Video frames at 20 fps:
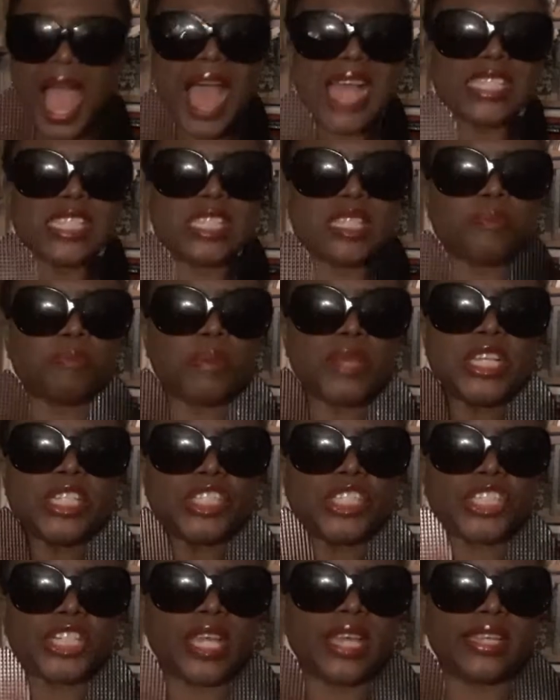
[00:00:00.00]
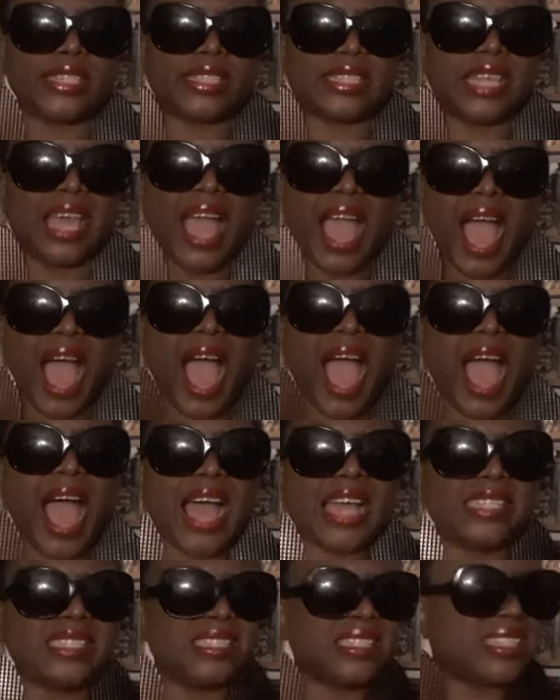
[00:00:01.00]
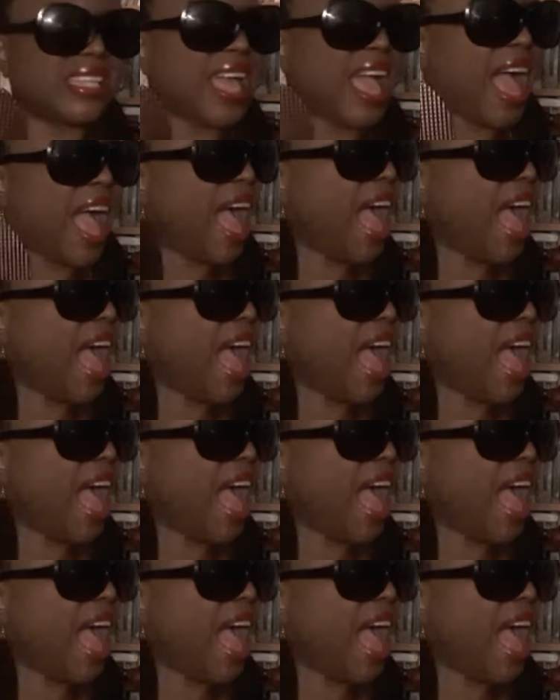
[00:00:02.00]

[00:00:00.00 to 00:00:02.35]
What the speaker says: at speeches and